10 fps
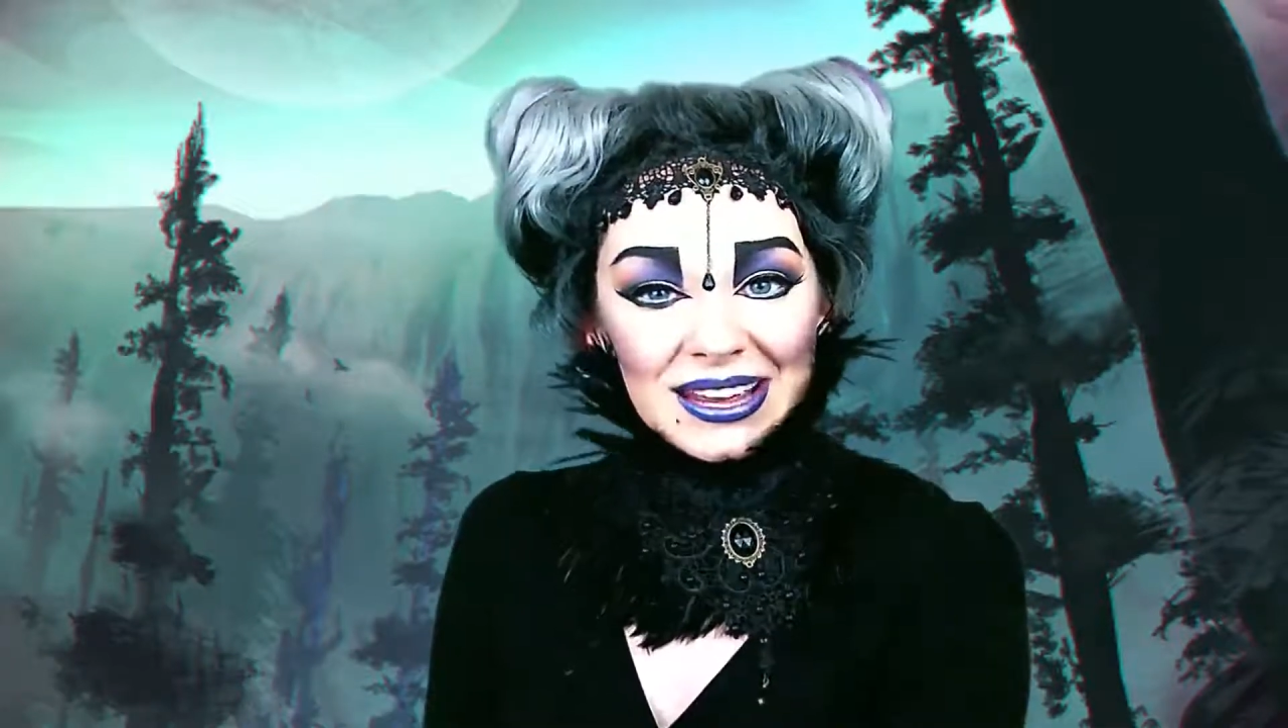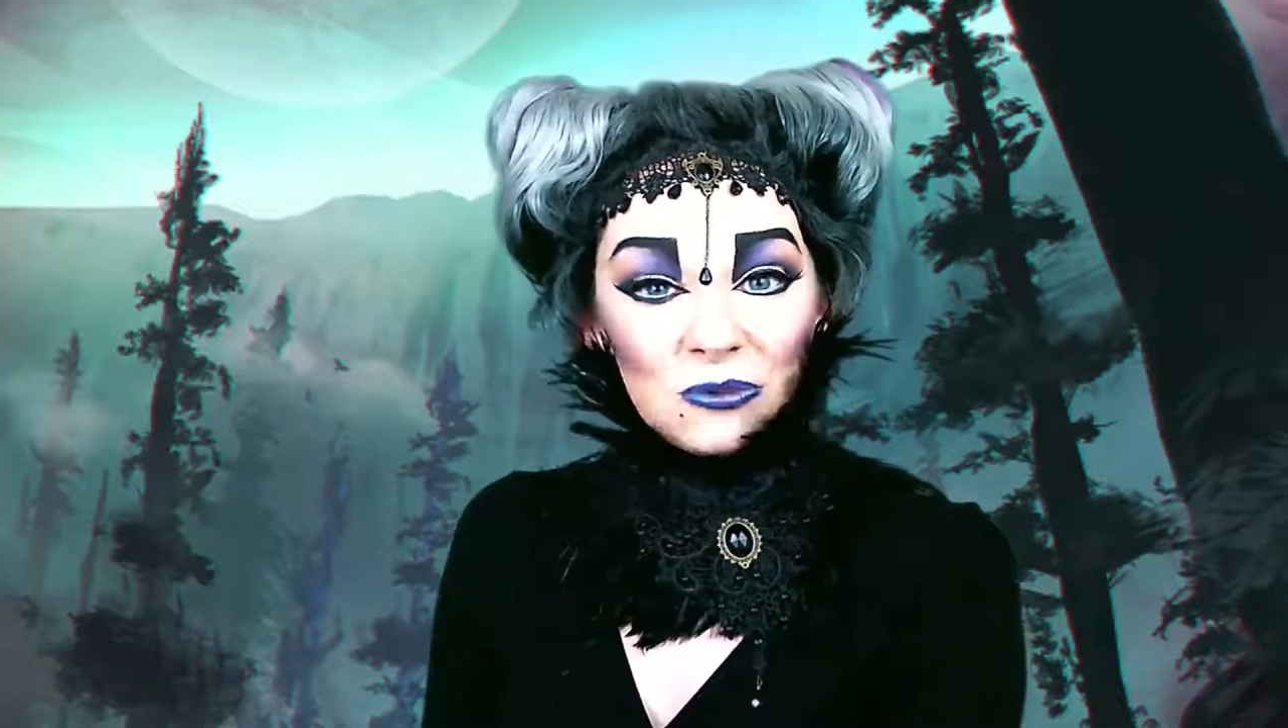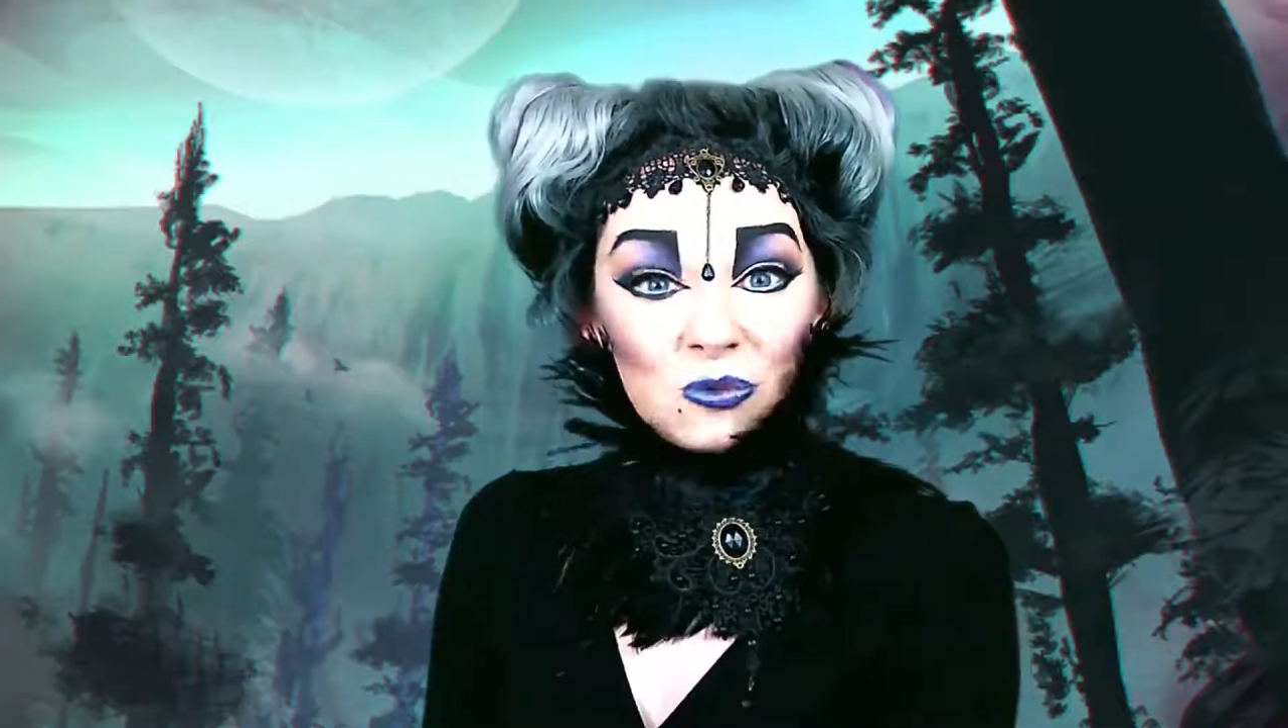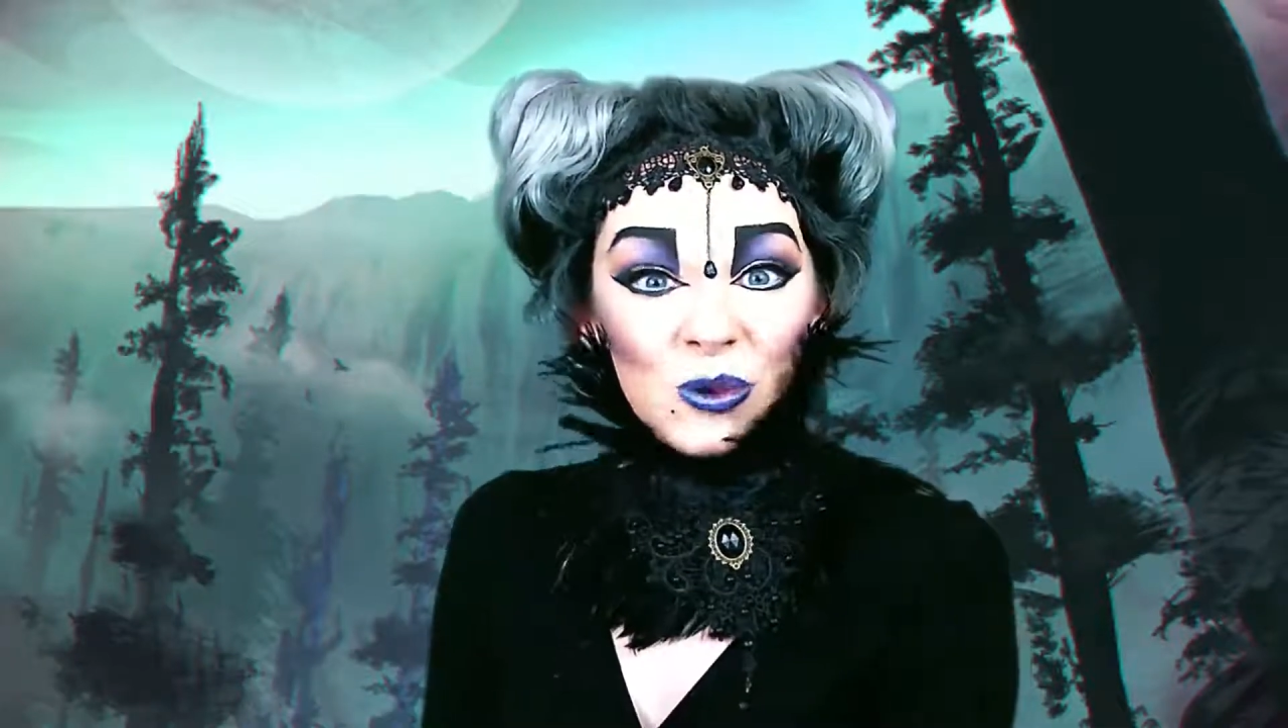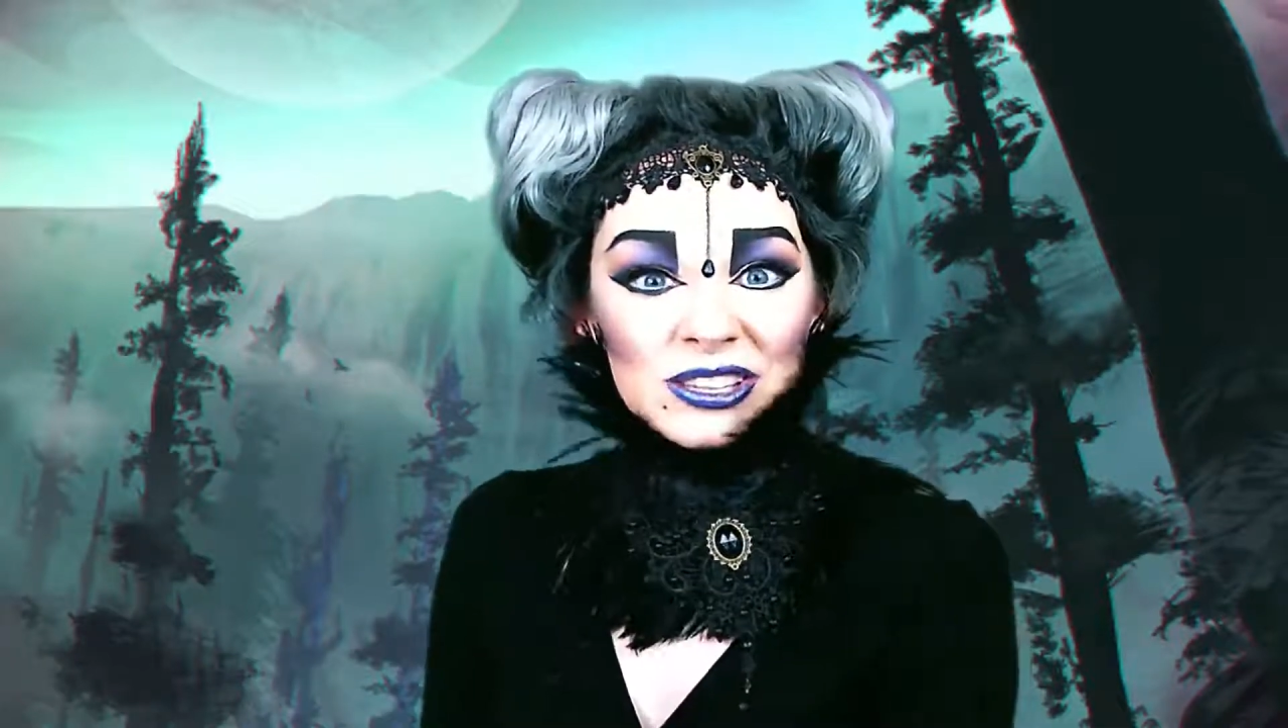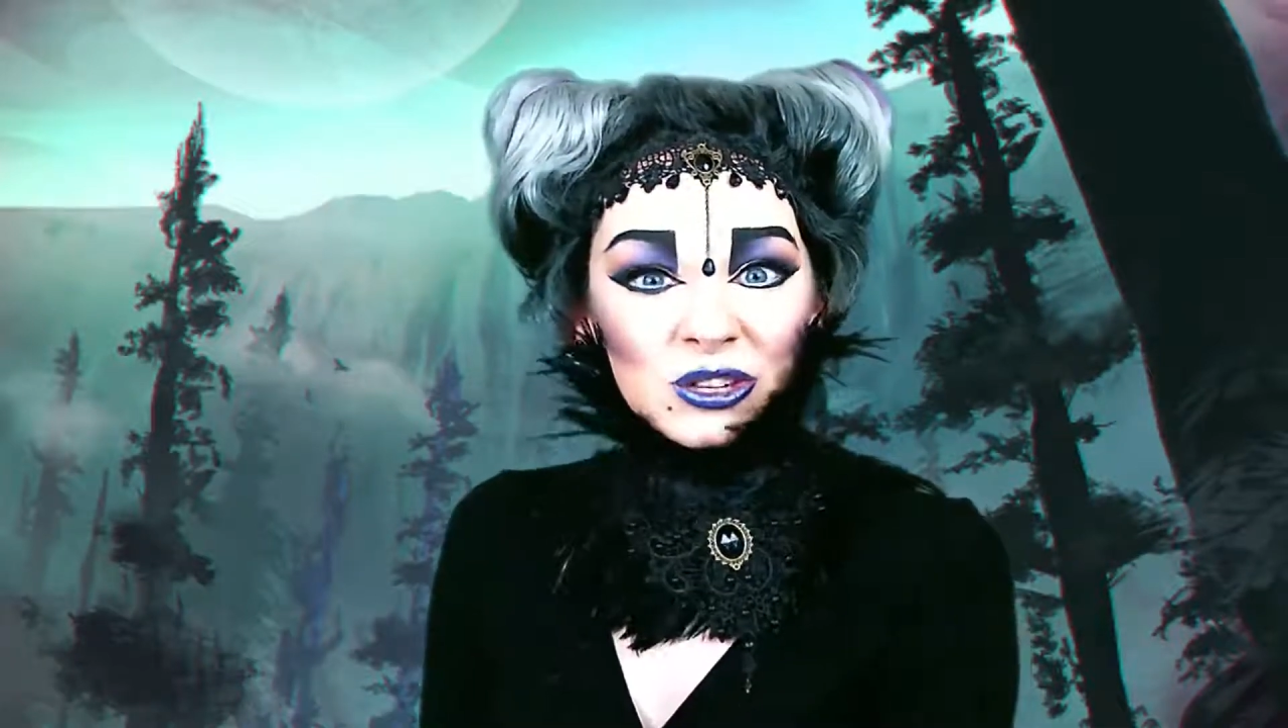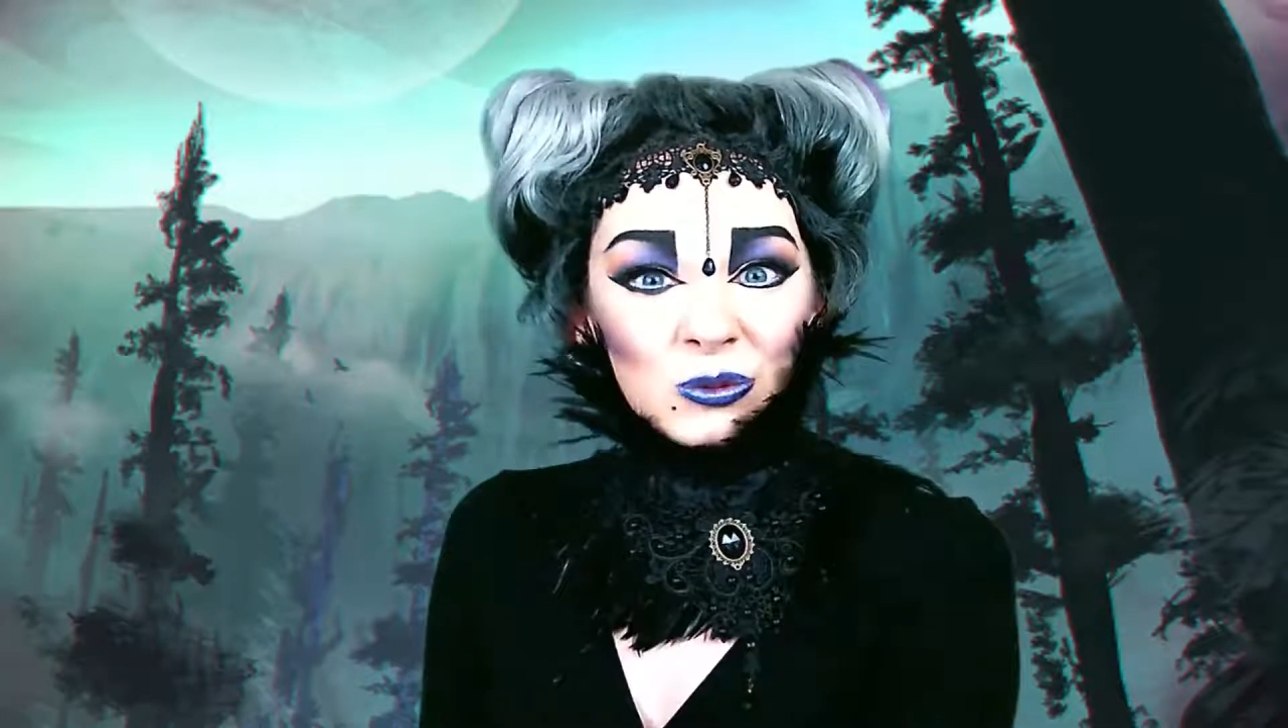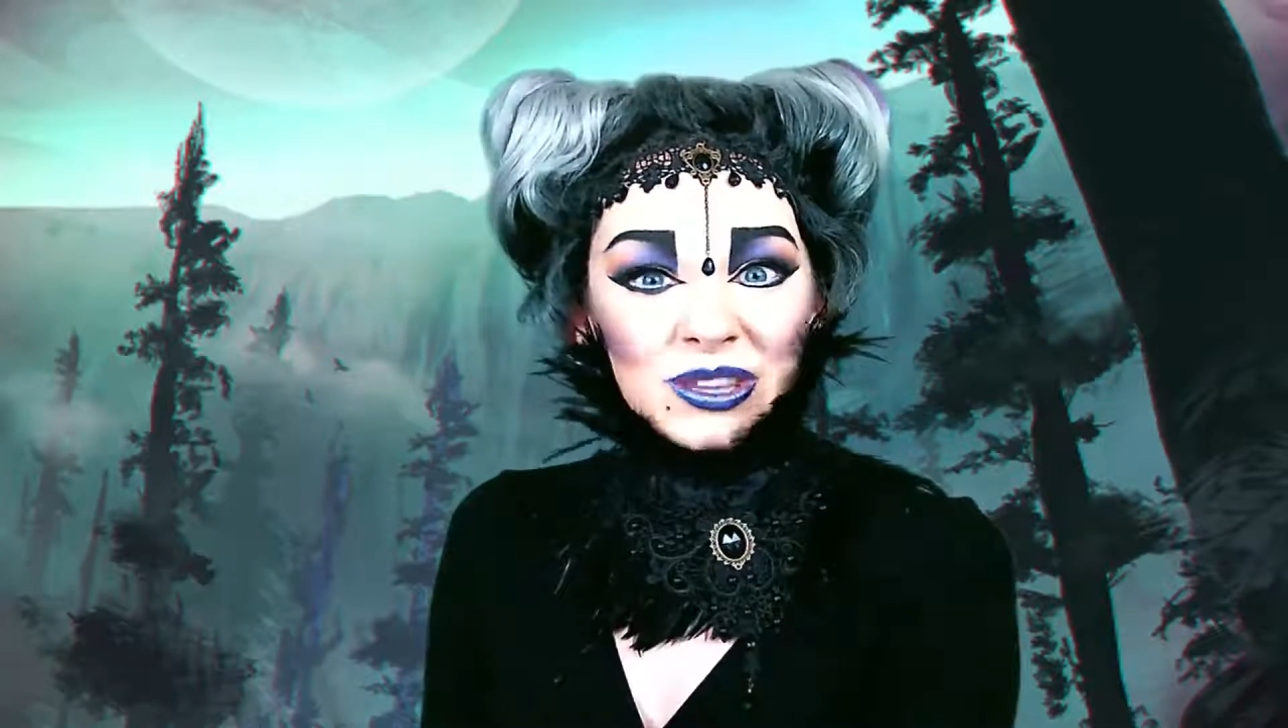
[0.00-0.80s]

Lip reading: and wrestle